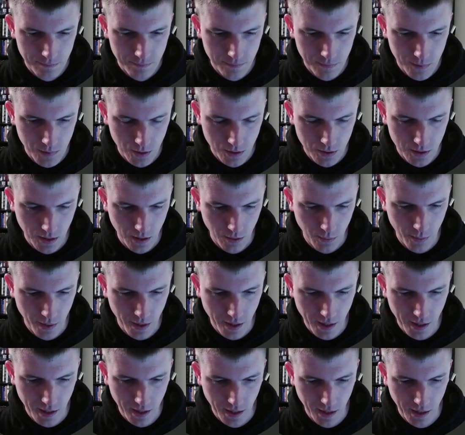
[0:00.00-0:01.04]
Looks like we
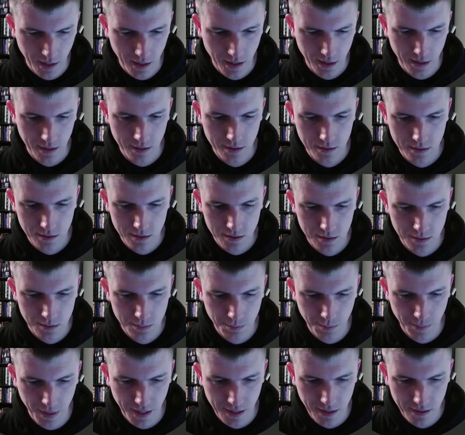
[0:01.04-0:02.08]
get a
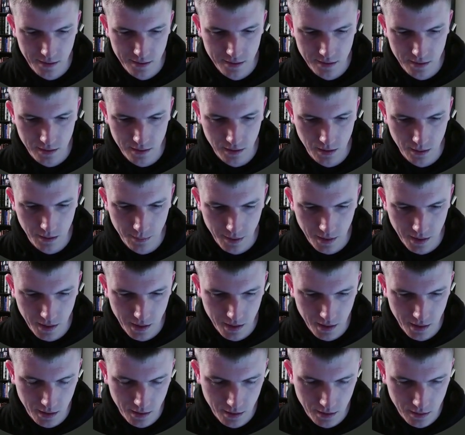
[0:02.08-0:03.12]
space
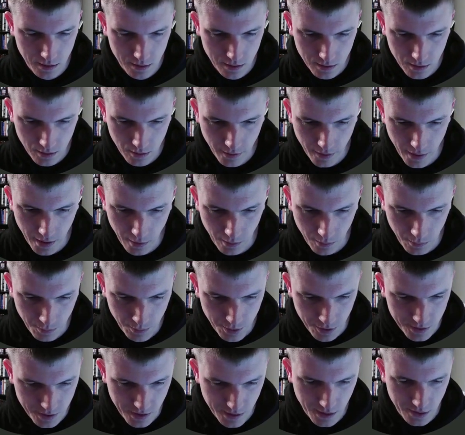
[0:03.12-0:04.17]
delimited. Oh, wait, no,
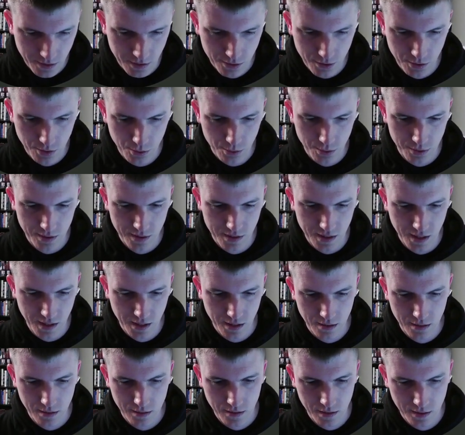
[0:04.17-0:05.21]
%2c.
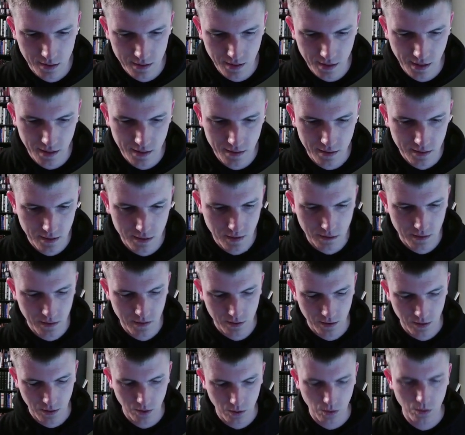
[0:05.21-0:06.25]
Is that
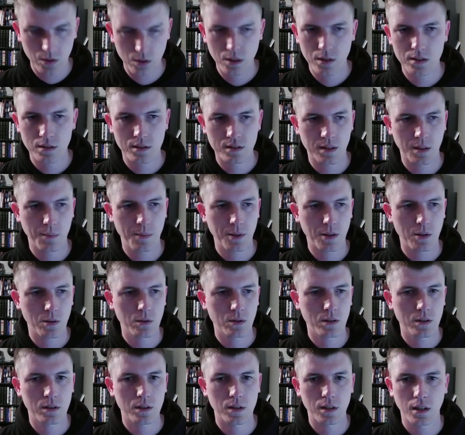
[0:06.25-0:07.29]
colon,
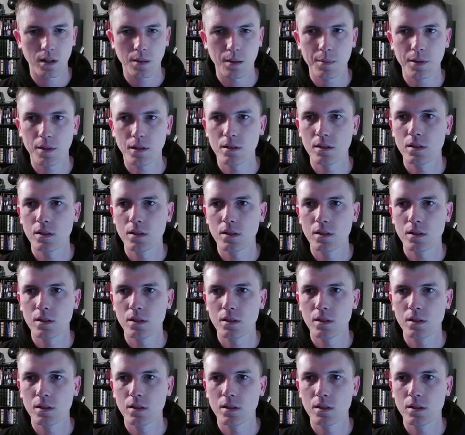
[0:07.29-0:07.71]
semicolon, comma?